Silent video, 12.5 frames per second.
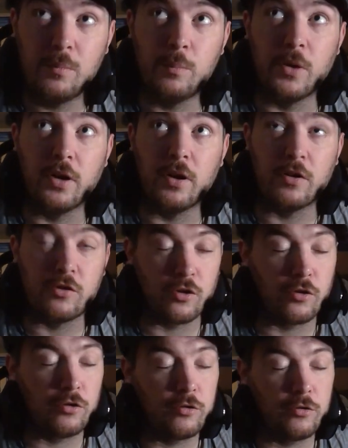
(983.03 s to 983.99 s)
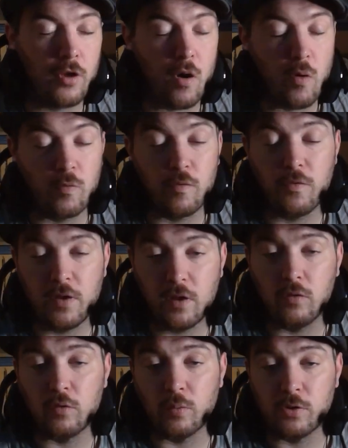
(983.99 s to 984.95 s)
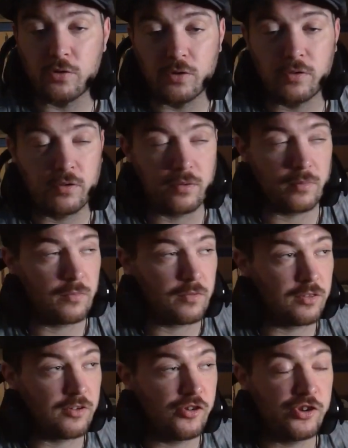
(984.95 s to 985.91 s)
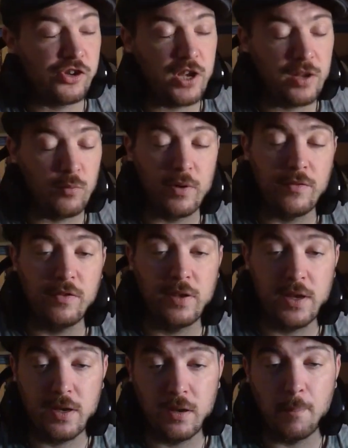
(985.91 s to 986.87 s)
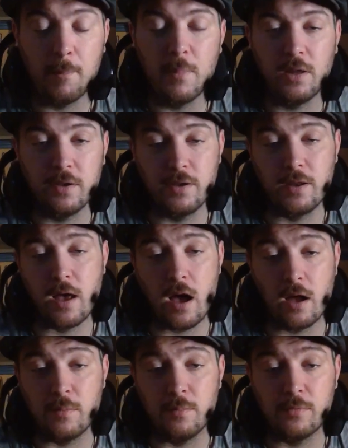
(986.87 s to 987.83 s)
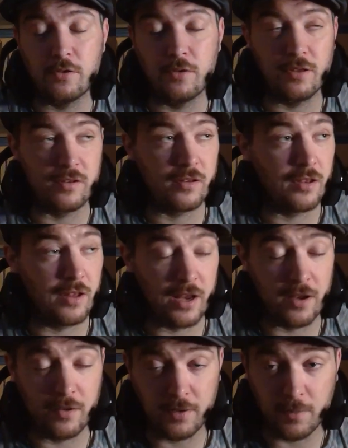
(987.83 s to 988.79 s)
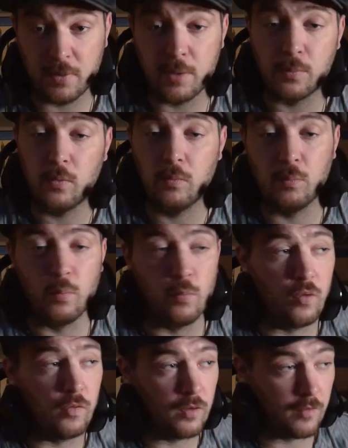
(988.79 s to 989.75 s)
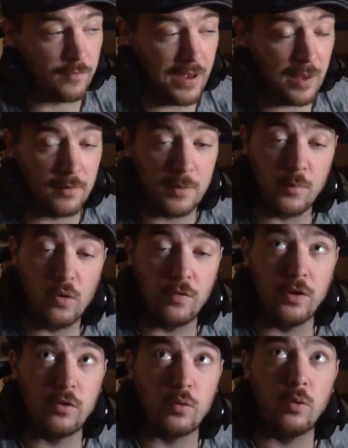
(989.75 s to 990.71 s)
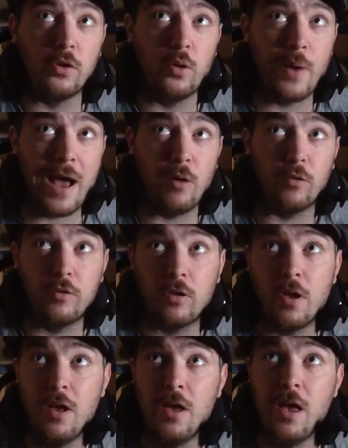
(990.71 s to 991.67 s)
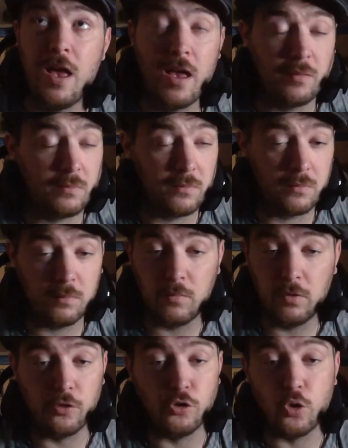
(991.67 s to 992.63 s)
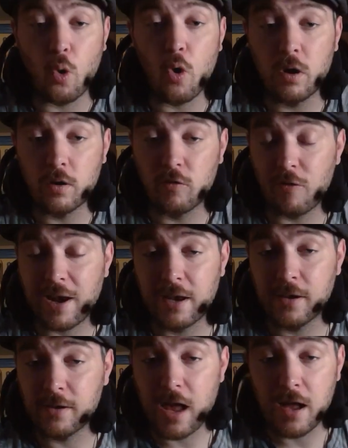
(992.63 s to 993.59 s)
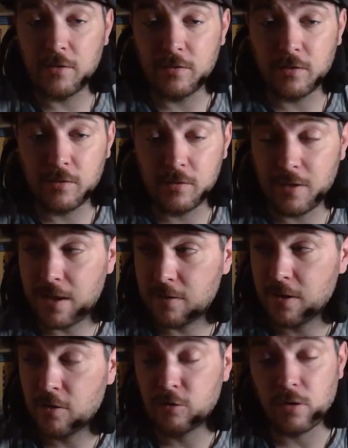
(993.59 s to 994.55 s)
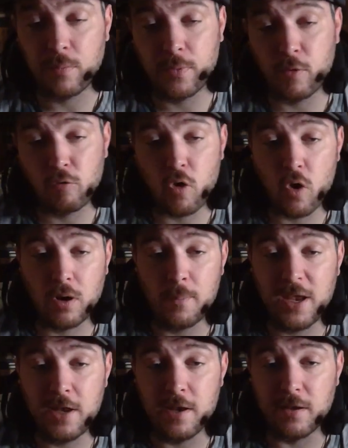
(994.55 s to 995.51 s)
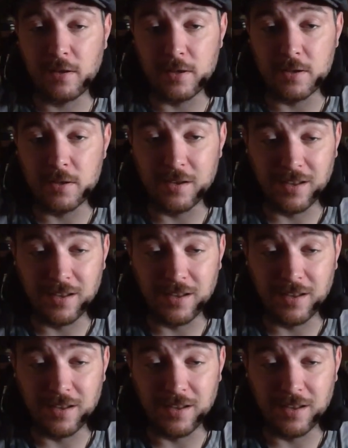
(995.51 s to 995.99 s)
But it's just so filled with just shit we've seen a million times. The, like I said, people move, a family moves into a new house. Dog recognizes that there's something wrong immediately.